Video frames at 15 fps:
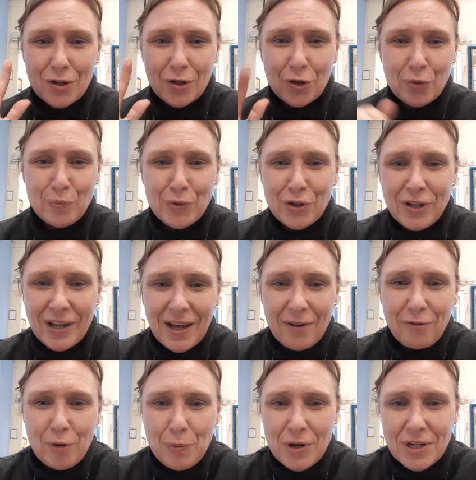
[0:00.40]
Good morning,
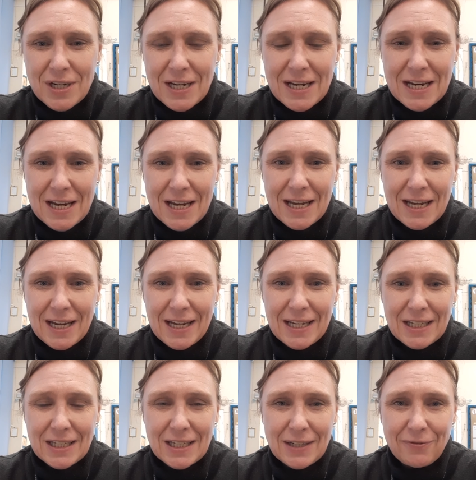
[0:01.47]
everybody.
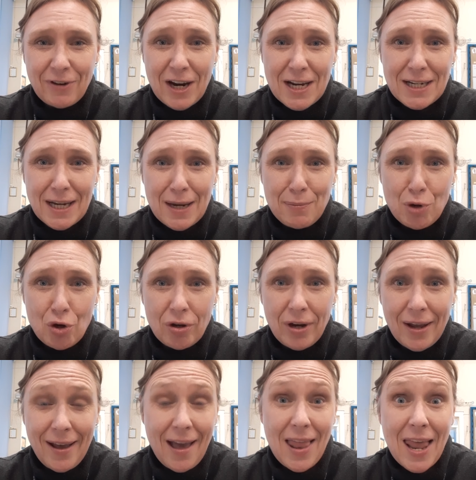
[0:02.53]
It's Friday
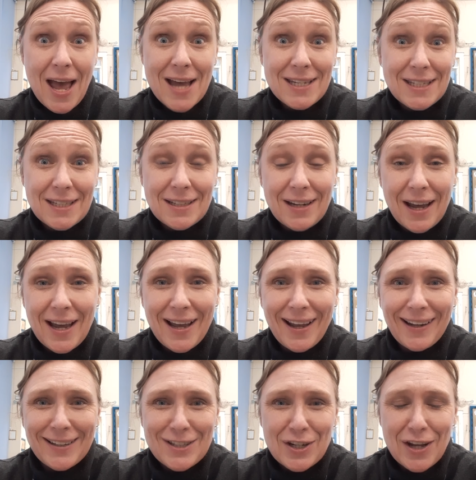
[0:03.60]
morning at last,
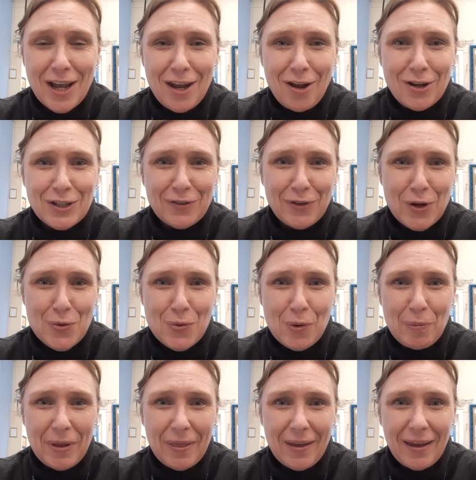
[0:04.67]
and lots of you will
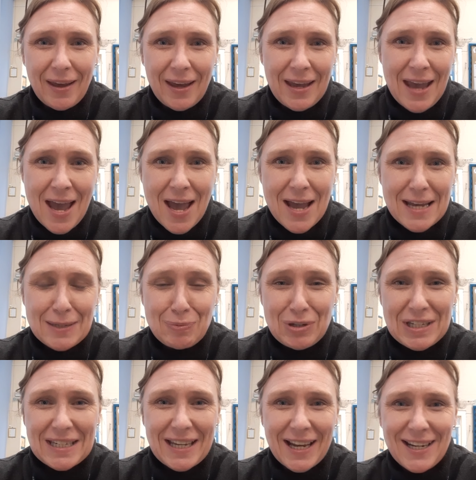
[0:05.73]
be thinking, yeah, it's
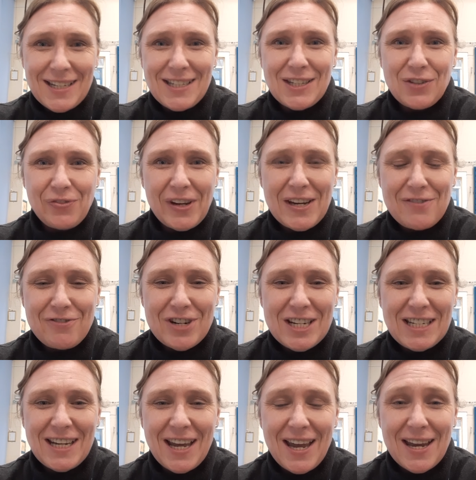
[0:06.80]
Mrs. Gaddis's favourite
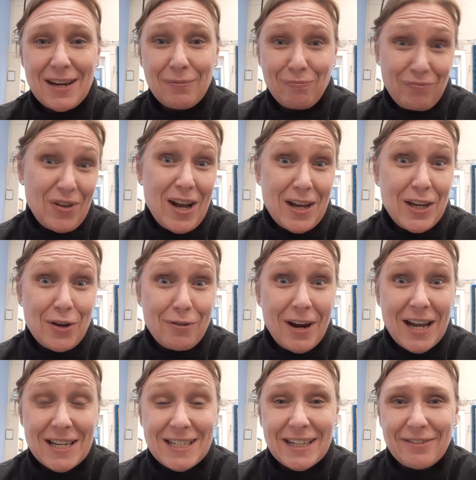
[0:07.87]
day. You're
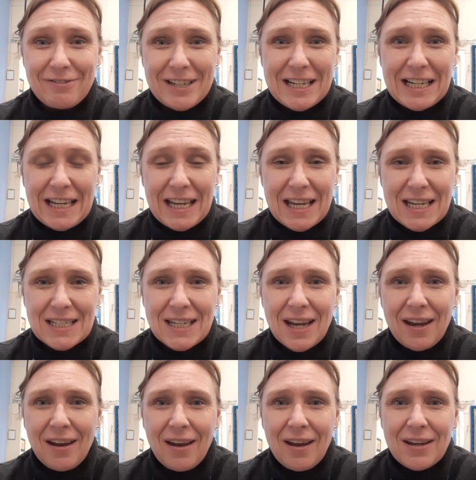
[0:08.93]
right, it really is.
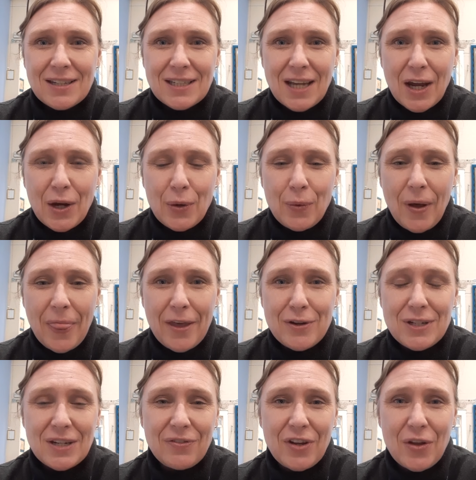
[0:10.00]
So
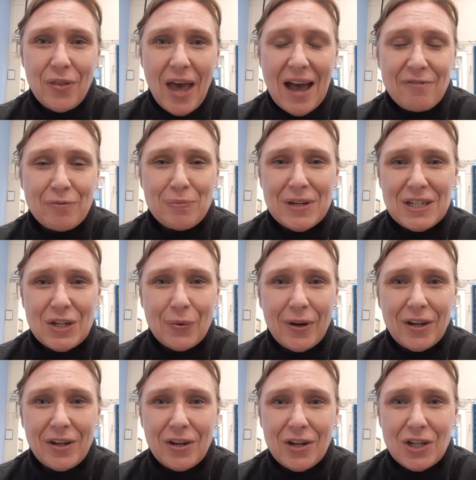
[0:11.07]
those of you that haven't been to
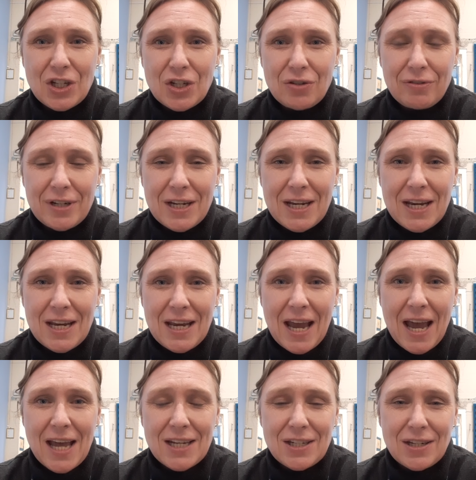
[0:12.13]
our nursery
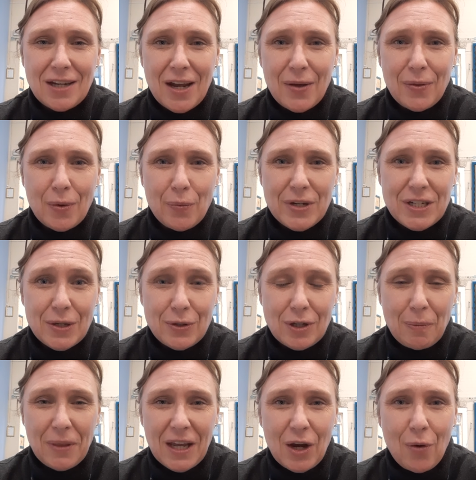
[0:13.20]
yet know that we do
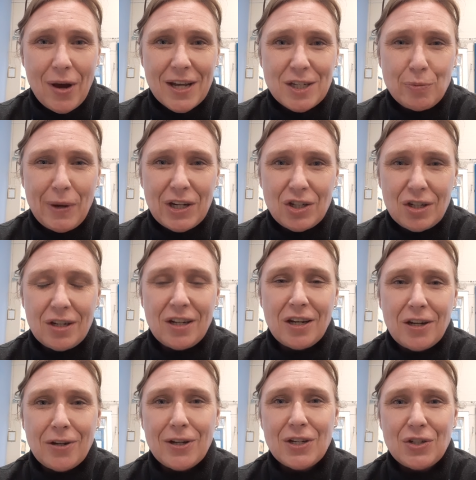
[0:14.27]
something quite special in
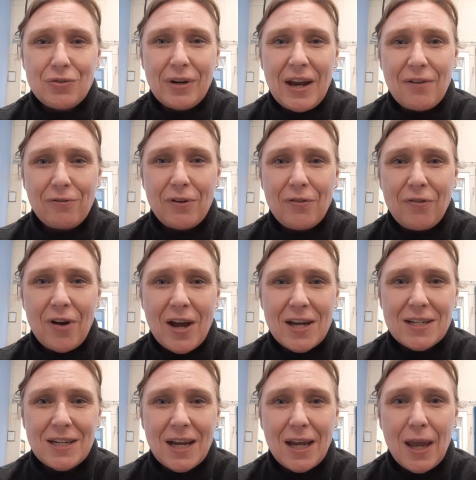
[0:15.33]
the nursery every
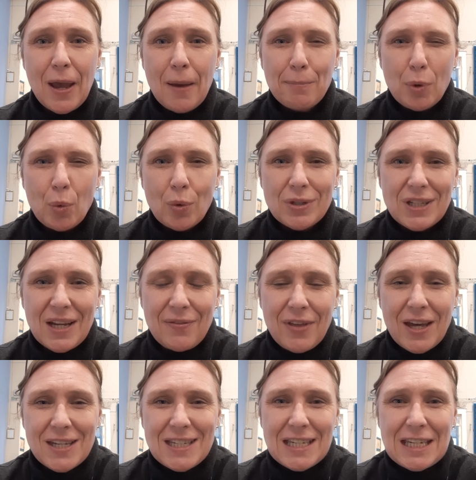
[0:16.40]
Friday, but we'll save
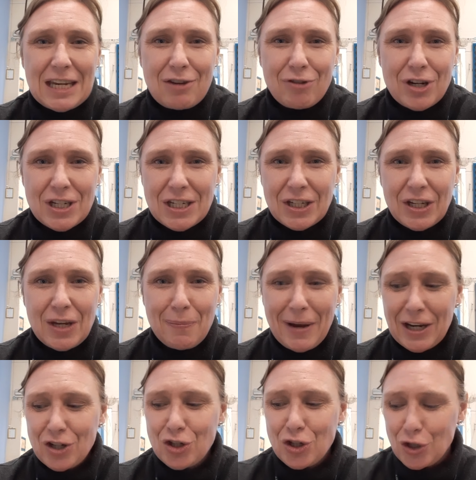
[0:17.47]
that as a secret until you
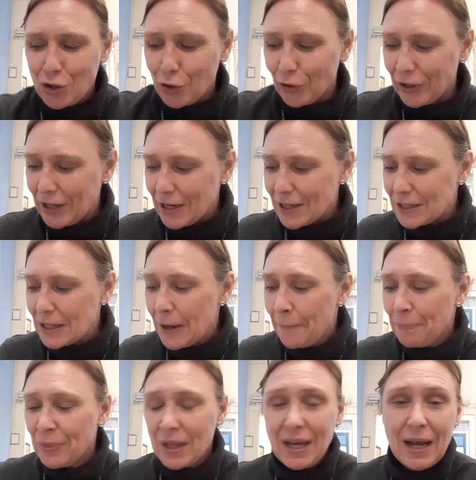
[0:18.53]
manage to join us.
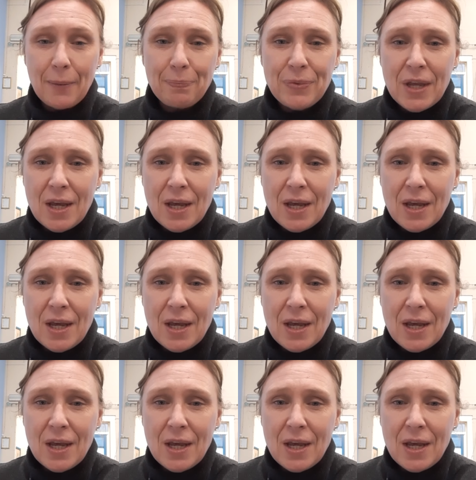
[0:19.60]
Now,